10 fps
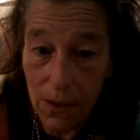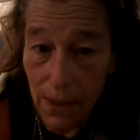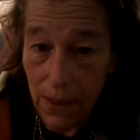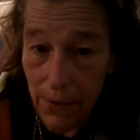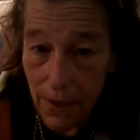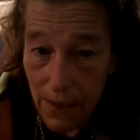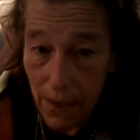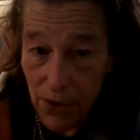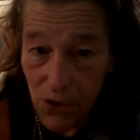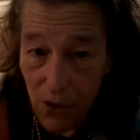at it. And then
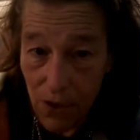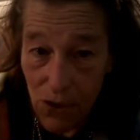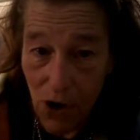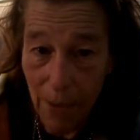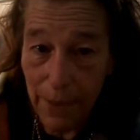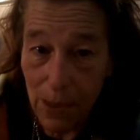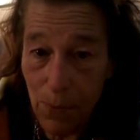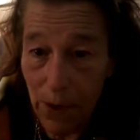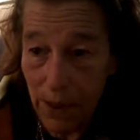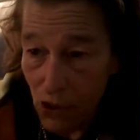I took her on a shopping
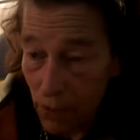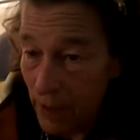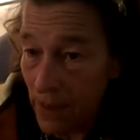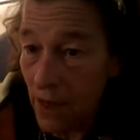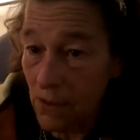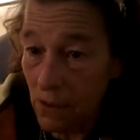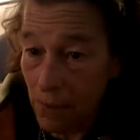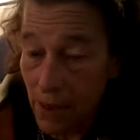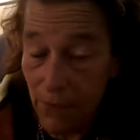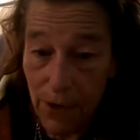spree and she picked out some
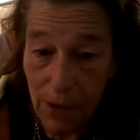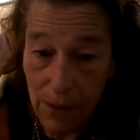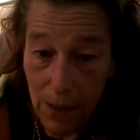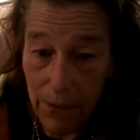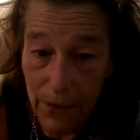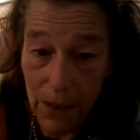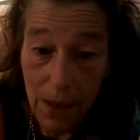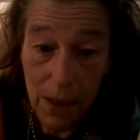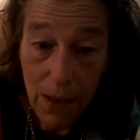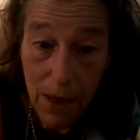stuff and I'll deliver it.
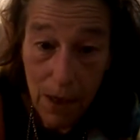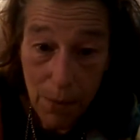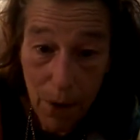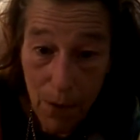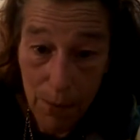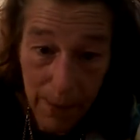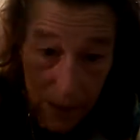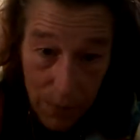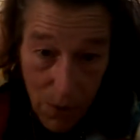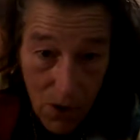Probably
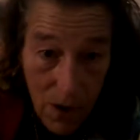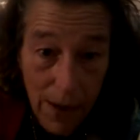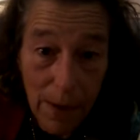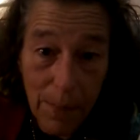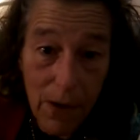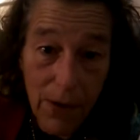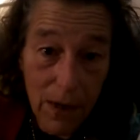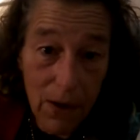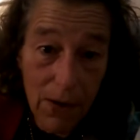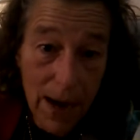tomorrow I am going
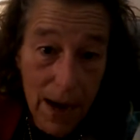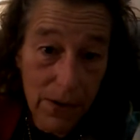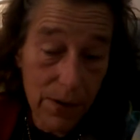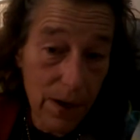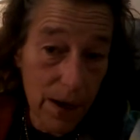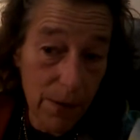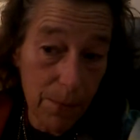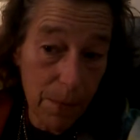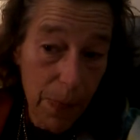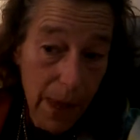to go
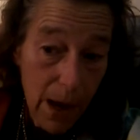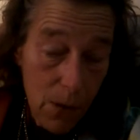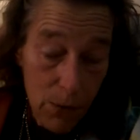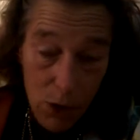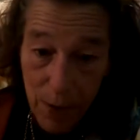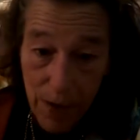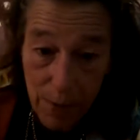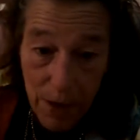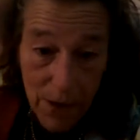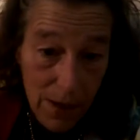down. Which
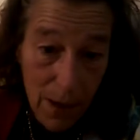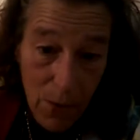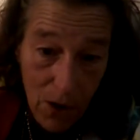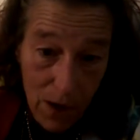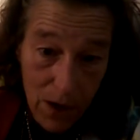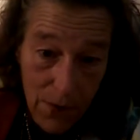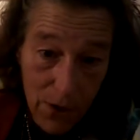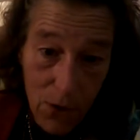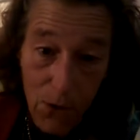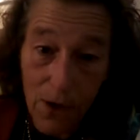brings me to this. I'm working on the
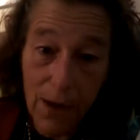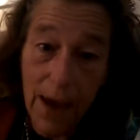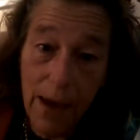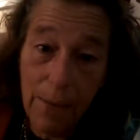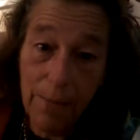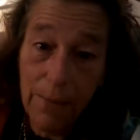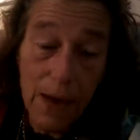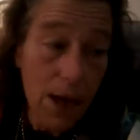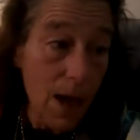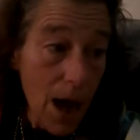corn game.
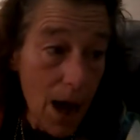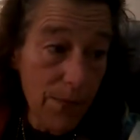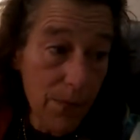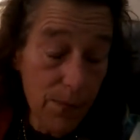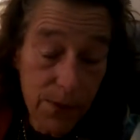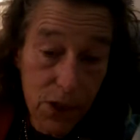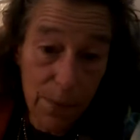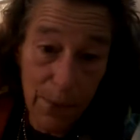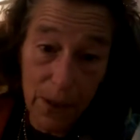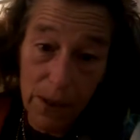I have a
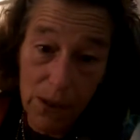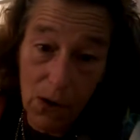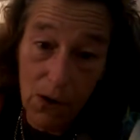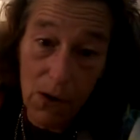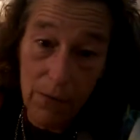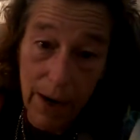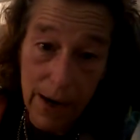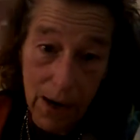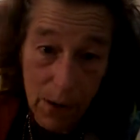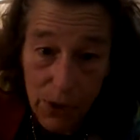super good start on it right
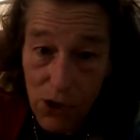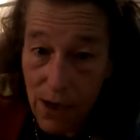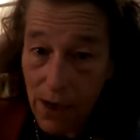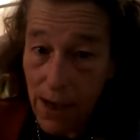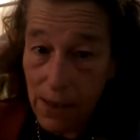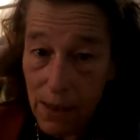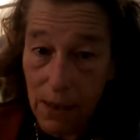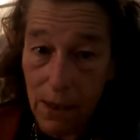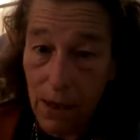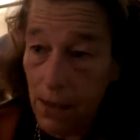now. I wish I could ask
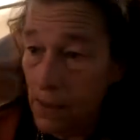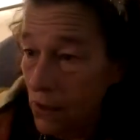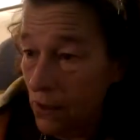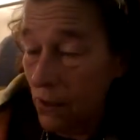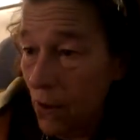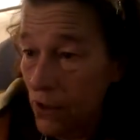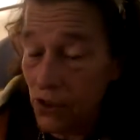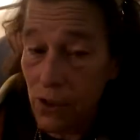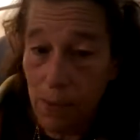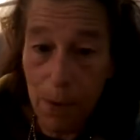a gazillion
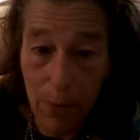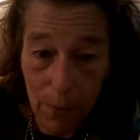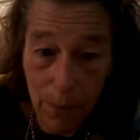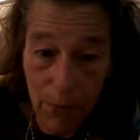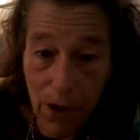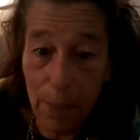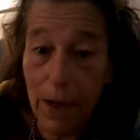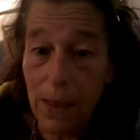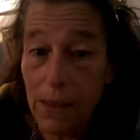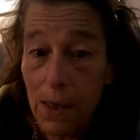questions, but it wouldn't be fair
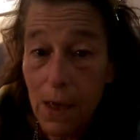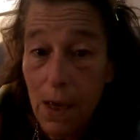because